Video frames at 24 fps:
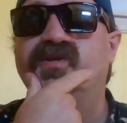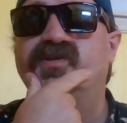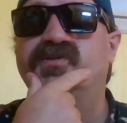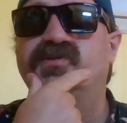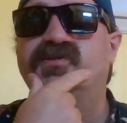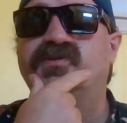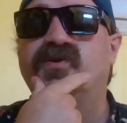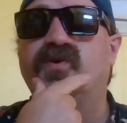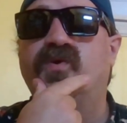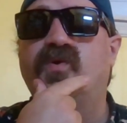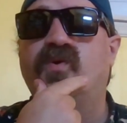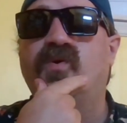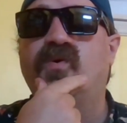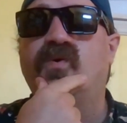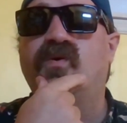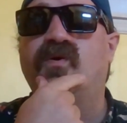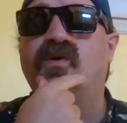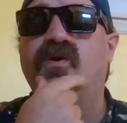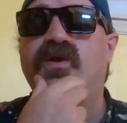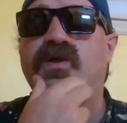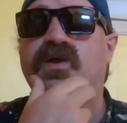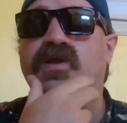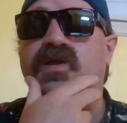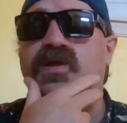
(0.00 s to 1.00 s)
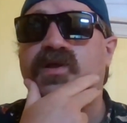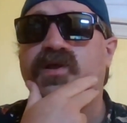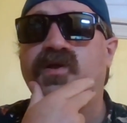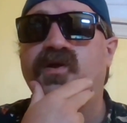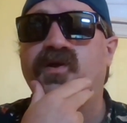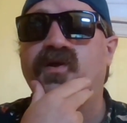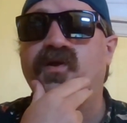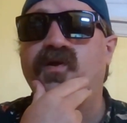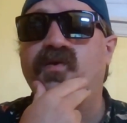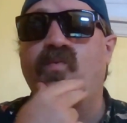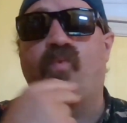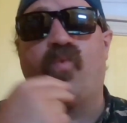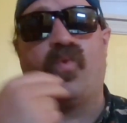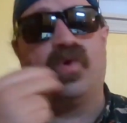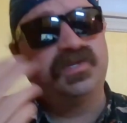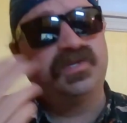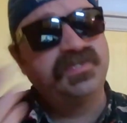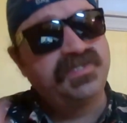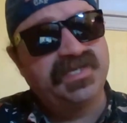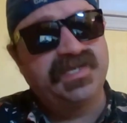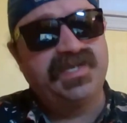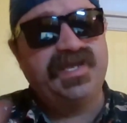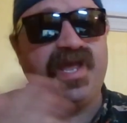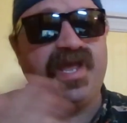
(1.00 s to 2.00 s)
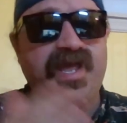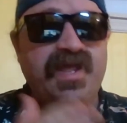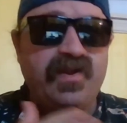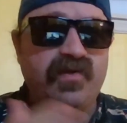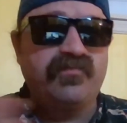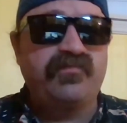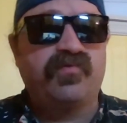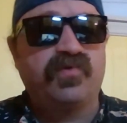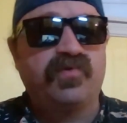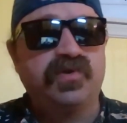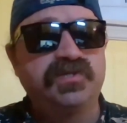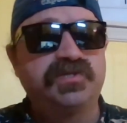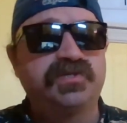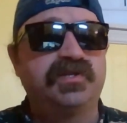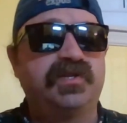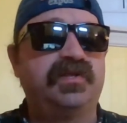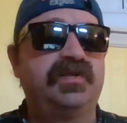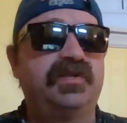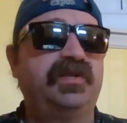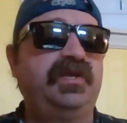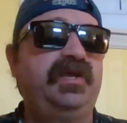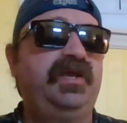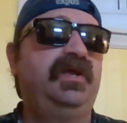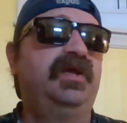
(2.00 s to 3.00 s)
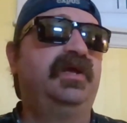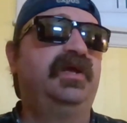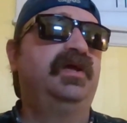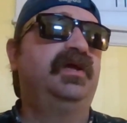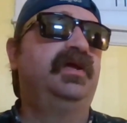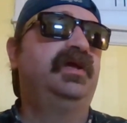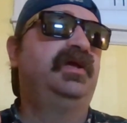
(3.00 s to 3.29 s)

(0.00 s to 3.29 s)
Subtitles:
So once again, unfortunately,